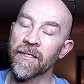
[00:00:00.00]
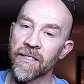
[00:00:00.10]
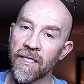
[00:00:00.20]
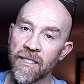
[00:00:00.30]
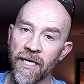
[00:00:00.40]

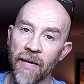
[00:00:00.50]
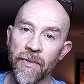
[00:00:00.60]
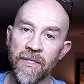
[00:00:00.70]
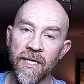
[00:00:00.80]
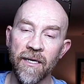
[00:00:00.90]

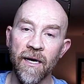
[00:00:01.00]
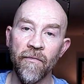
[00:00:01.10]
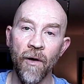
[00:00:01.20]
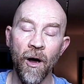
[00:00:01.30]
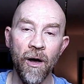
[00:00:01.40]
68%
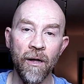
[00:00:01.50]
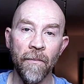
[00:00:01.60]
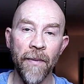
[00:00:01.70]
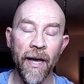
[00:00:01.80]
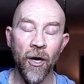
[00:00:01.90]
of
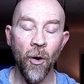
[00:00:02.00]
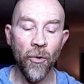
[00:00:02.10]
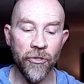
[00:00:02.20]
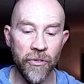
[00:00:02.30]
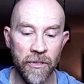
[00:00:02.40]
all pet
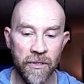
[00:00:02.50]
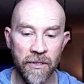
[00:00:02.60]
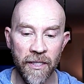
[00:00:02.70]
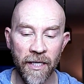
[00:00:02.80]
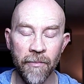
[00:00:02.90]
owners,
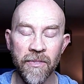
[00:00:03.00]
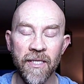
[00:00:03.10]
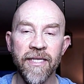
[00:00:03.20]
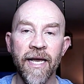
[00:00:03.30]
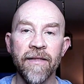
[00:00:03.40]
there comes a
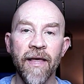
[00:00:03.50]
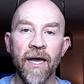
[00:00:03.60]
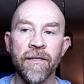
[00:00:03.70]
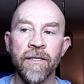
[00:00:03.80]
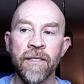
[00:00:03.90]
day
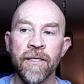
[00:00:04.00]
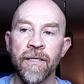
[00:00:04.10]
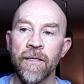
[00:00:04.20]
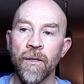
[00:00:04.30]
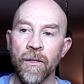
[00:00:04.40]
that
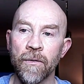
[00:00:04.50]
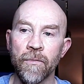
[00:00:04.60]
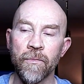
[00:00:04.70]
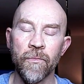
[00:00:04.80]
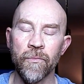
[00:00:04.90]

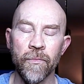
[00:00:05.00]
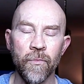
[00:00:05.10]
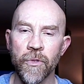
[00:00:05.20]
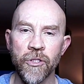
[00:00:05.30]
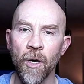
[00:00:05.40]

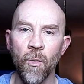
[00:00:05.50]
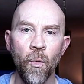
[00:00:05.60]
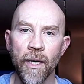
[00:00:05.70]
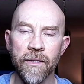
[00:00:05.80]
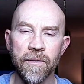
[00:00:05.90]
we don't
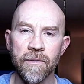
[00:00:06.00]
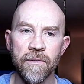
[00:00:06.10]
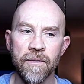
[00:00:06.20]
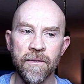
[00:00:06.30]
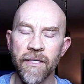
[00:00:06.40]
want
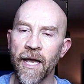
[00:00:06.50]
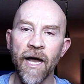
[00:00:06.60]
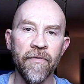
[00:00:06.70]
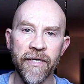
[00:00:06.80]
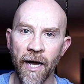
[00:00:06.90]
to
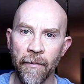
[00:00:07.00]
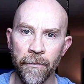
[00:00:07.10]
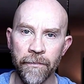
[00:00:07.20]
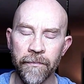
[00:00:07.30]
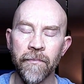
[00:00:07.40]
ever
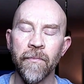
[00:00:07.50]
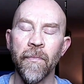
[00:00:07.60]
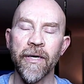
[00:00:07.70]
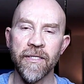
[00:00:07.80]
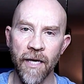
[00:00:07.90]
come,
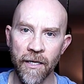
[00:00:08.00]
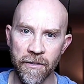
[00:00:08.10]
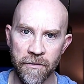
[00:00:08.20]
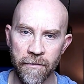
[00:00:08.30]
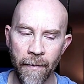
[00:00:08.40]
but it
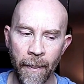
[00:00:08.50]
does.